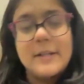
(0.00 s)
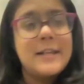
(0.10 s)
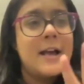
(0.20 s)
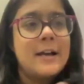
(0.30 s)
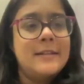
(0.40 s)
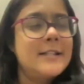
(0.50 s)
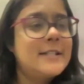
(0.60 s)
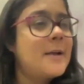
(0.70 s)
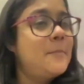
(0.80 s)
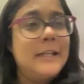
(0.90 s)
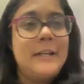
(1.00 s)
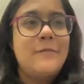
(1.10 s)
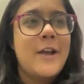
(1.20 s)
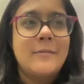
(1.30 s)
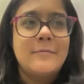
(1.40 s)
Yeah, that's completely
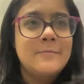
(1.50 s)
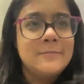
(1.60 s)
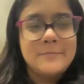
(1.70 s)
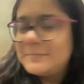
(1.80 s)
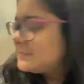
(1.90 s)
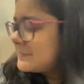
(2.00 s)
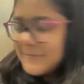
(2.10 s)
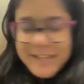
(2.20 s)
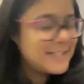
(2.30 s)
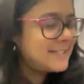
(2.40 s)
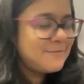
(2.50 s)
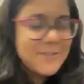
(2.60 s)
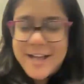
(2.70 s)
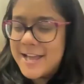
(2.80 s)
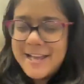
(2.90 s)
fine. Off. It's
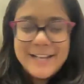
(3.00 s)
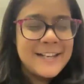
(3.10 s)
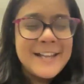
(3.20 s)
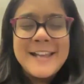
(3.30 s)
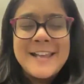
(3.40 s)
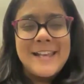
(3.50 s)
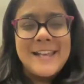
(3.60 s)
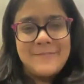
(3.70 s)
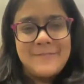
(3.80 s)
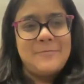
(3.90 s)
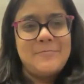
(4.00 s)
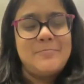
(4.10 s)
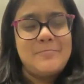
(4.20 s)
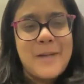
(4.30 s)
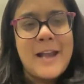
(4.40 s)
fine.
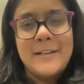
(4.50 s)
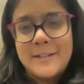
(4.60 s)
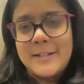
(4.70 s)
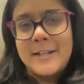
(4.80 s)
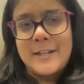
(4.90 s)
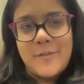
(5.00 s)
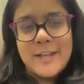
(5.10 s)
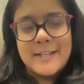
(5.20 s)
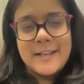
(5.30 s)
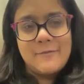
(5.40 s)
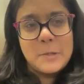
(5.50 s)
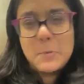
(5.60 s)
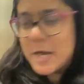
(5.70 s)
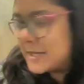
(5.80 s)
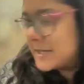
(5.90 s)
Bad internet affects
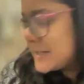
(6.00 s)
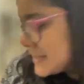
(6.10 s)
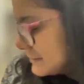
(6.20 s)
everyone.